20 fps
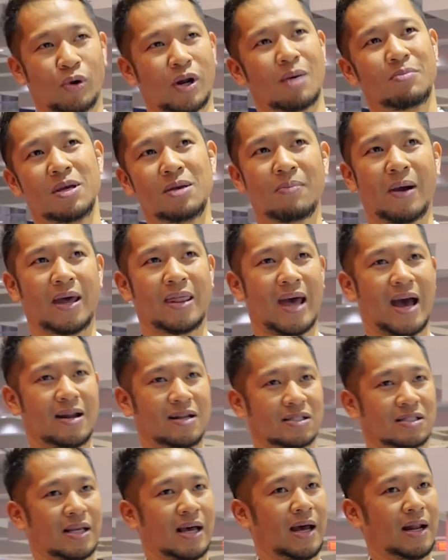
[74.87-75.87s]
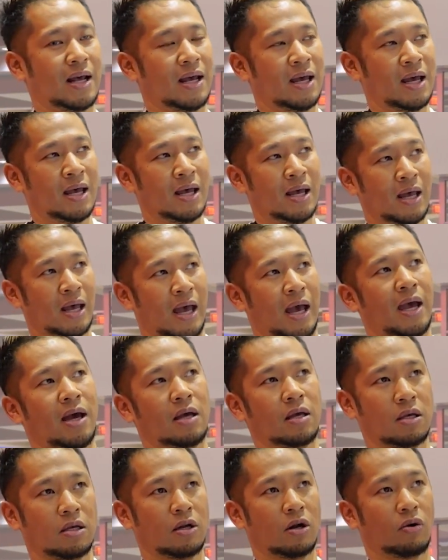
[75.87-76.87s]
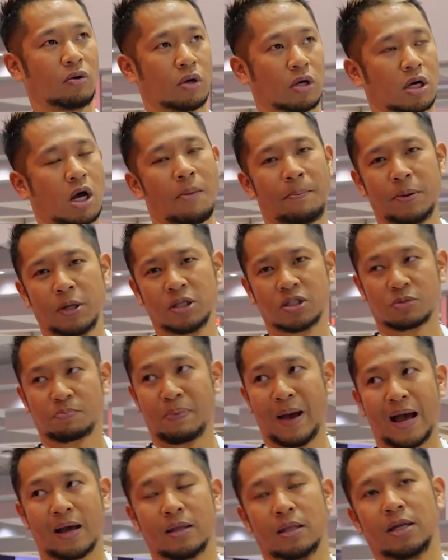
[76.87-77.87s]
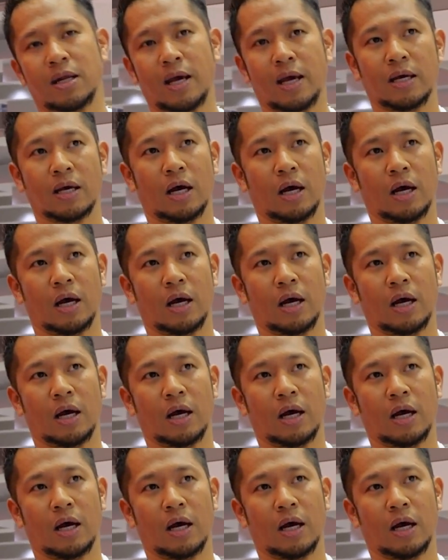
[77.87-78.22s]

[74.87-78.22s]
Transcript: what I mean by that is that, hey, you know, companies back in the day,